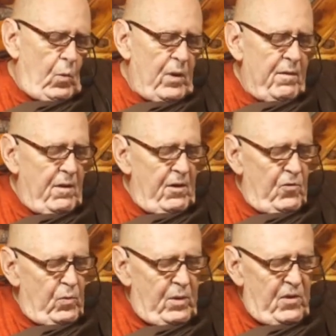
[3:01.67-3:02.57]
when
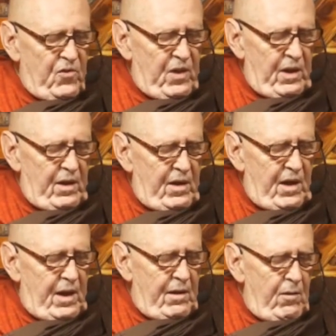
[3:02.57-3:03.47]
this was said,
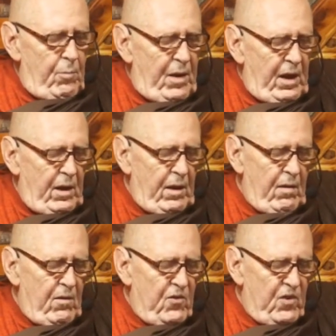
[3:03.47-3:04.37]

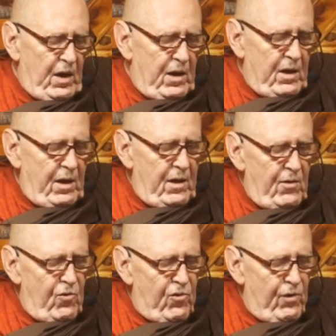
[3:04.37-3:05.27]
Dandapani the
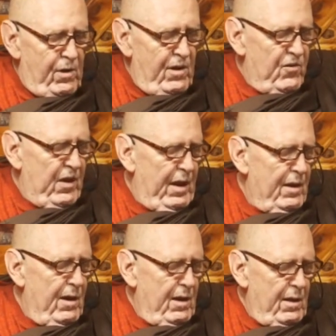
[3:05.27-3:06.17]
Sakyan shook his
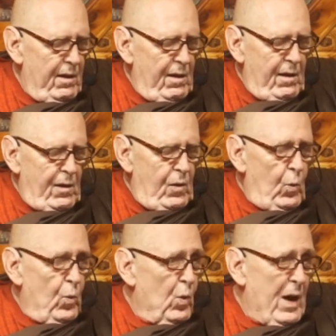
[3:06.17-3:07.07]
head
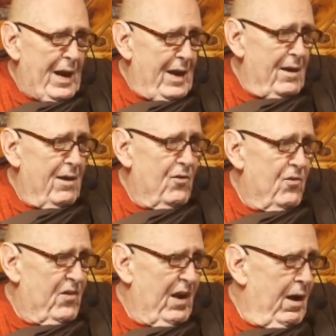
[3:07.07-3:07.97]
wagged
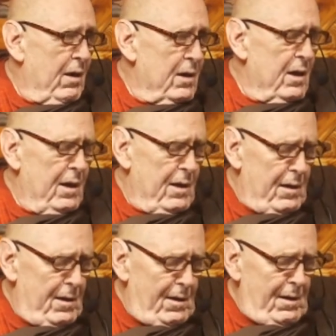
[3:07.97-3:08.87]
his
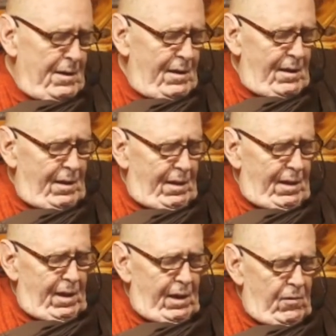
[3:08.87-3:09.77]
tongue,
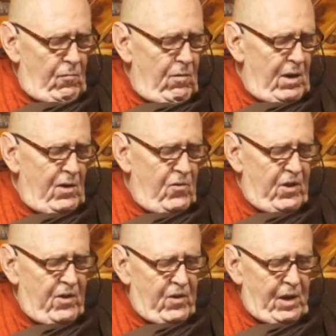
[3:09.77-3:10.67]
and raised
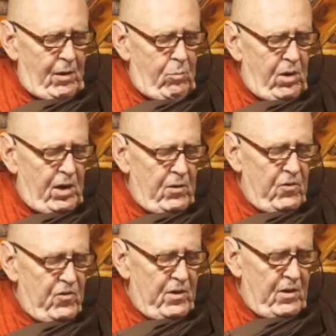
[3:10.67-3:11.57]
his
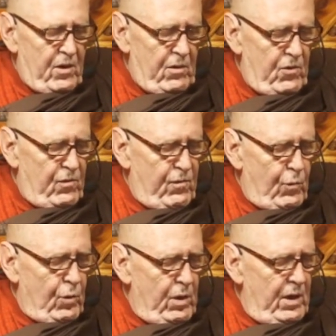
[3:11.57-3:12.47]
eyebrows until his
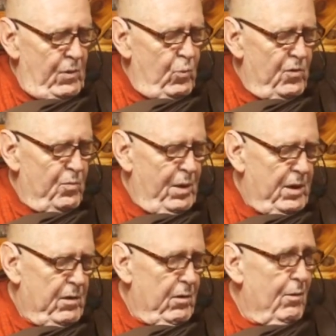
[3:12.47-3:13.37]
forehead was
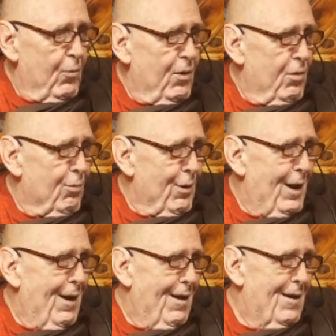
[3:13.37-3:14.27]
puckered with
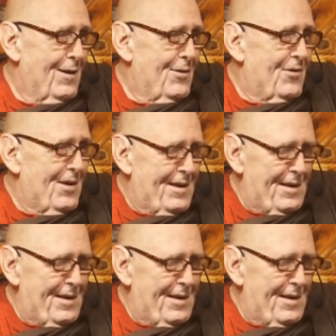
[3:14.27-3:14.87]
three lines.